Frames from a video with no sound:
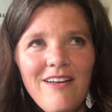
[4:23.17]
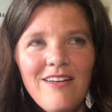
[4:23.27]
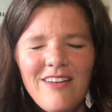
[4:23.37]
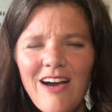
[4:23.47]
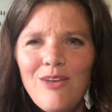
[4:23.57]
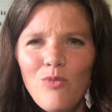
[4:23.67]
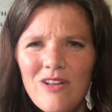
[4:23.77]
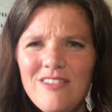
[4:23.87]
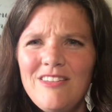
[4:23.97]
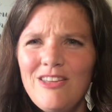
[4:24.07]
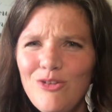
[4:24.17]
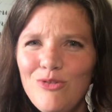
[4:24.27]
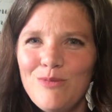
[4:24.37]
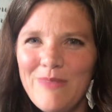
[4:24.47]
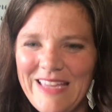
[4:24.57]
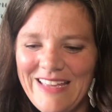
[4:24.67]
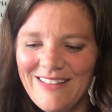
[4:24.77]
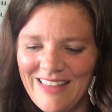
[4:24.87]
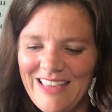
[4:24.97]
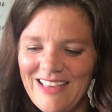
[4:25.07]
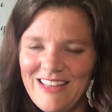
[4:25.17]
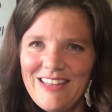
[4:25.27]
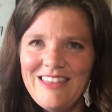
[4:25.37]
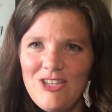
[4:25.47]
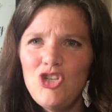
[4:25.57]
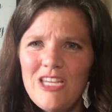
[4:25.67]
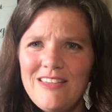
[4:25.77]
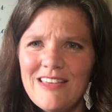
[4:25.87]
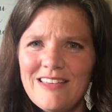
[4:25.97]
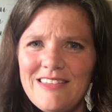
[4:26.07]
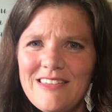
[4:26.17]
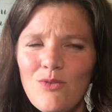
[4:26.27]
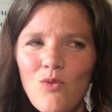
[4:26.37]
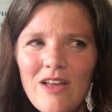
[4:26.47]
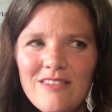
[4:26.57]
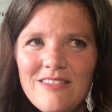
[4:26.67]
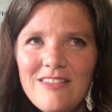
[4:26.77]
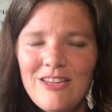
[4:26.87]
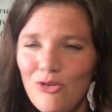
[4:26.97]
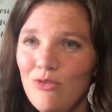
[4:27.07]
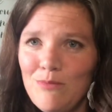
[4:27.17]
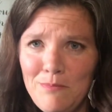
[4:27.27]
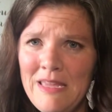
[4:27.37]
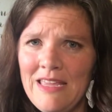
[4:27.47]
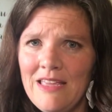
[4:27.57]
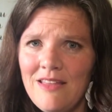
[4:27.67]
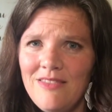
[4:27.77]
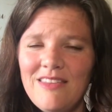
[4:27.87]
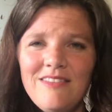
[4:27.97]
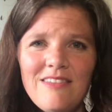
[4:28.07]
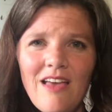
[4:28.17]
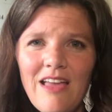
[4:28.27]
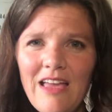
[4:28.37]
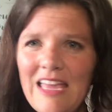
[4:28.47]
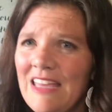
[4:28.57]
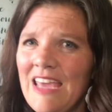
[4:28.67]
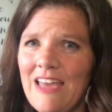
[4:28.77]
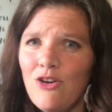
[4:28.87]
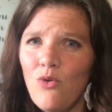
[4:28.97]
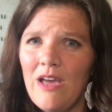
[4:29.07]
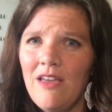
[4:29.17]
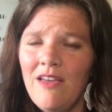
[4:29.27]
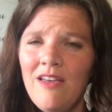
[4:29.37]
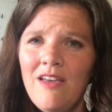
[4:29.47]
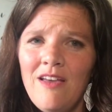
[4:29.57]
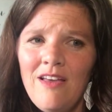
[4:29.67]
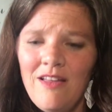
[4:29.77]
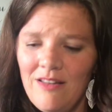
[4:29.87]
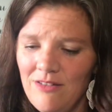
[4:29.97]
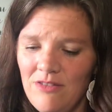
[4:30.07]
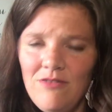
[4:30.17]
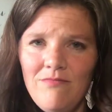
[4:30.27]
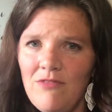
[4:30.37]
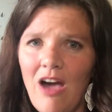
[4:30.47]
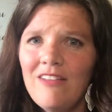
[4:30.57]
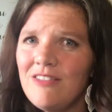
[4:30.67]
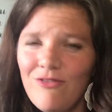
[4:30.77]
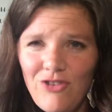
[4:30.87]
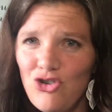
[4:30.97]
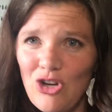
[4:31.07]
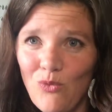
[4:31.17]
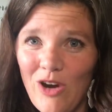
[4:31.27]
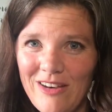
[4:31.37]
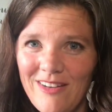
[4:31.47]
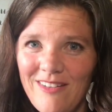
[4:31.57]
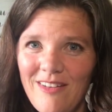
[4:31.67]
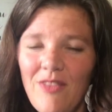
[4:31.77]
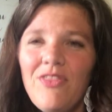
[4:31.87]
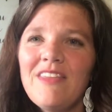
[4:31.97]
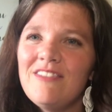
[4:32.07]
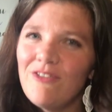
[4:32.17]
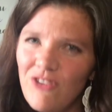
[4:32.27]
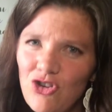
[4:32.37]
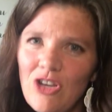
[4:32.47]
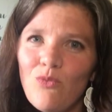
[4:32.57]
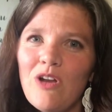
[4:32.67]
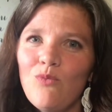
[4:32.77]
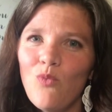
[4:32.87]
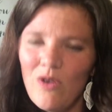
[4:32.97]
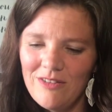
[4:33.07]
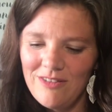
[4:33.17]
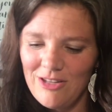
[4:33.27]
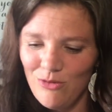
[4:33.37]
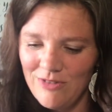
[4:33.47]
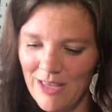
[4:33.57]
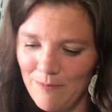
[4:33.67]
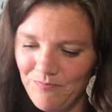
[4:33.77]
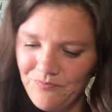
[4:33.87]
God wants to use me. Like Jesus wants to use me, this inadequate, not sufficient one. The sufficient one wants to use them.